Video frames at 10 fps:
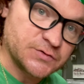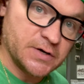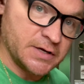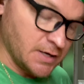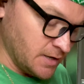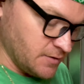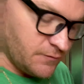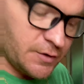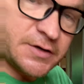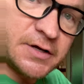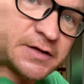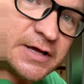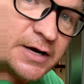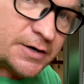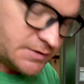ready. I've already done the
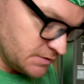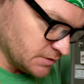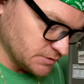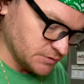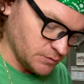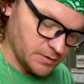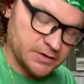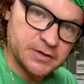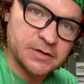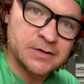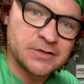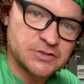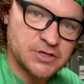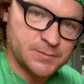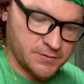carrots, just do them on here.
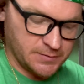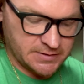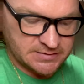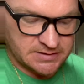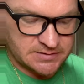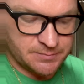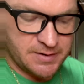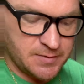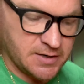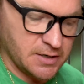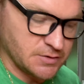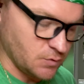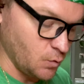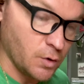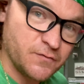Chop up, like I said, some baby carrots,
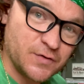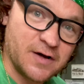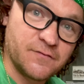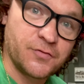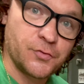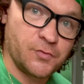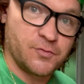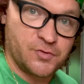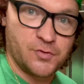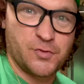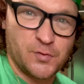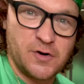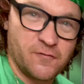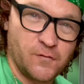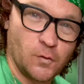or if you have 3
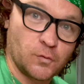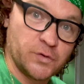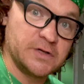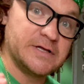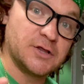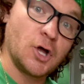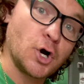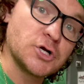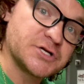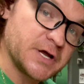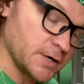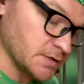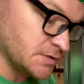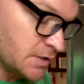or 4 really large carrots,